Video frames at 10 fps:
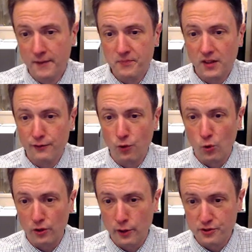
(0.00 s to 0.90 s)

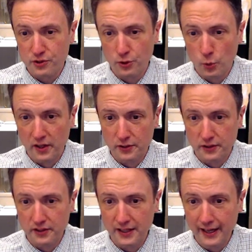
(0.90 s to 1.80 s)
for coastal New
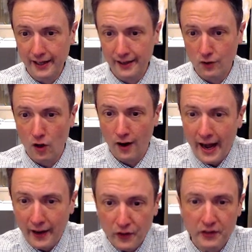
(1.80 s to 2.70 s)
England and Long
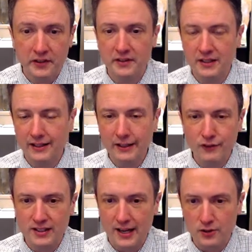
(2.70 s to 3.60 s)
Island and
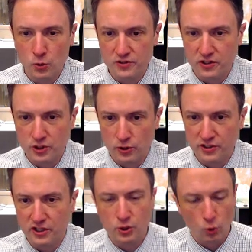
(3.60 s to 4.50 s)
even down towards the
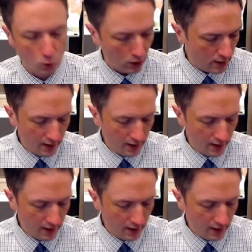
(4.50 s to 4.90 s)
Jersey Shore.